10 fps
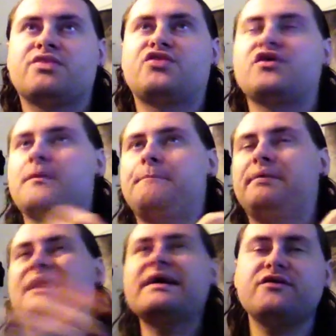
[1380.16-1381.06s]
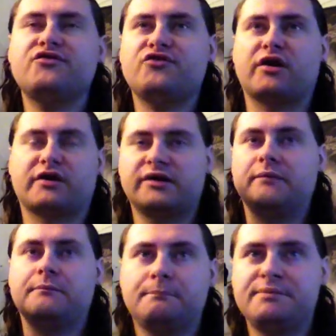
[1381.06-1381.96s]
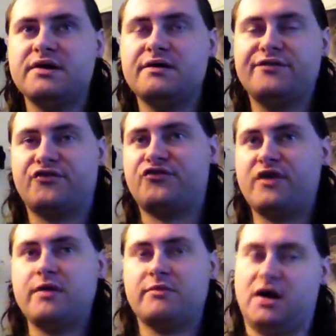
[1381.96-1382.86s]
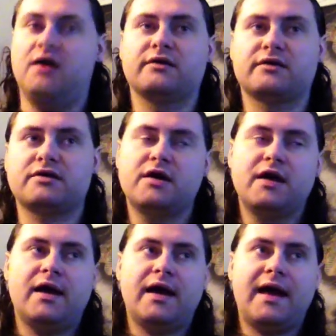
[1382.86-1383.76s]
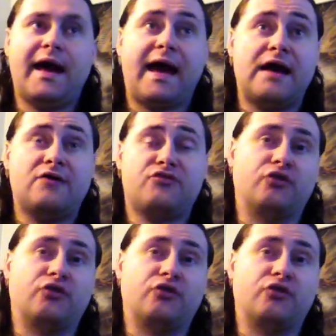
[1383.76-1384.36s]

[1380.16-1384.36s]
the plates are gonna be the same color as